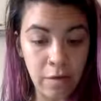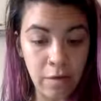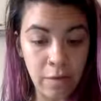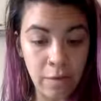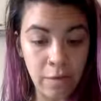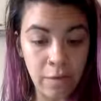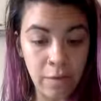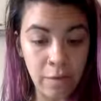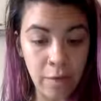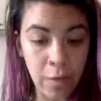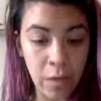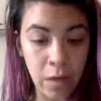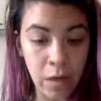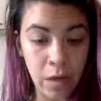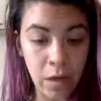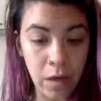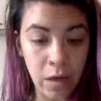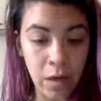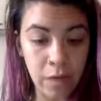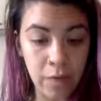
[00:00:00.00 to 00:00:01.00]

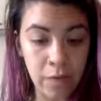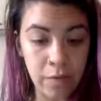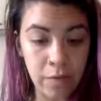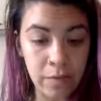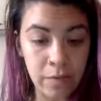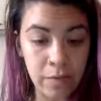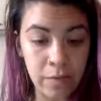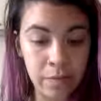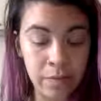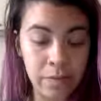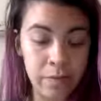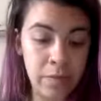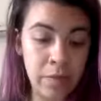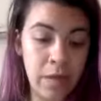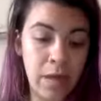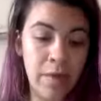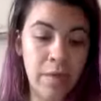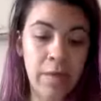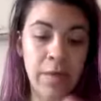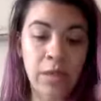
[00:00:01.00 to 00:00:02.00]
for,
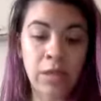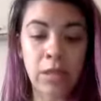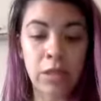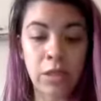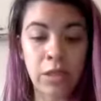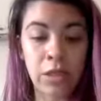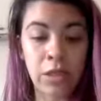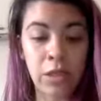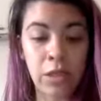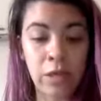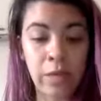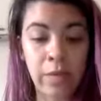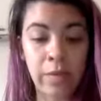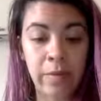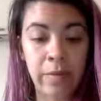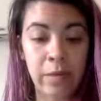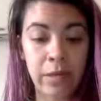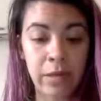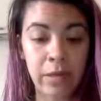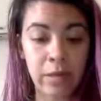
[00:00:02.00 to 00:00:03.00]
okay, why isn't it showing
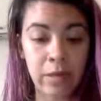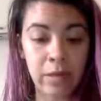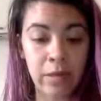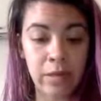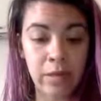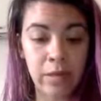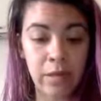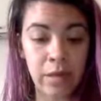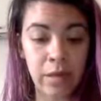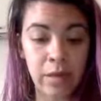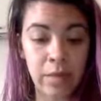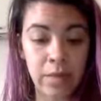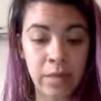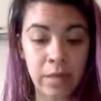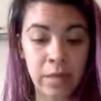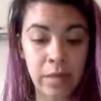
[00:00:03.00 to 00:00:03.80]
me the updated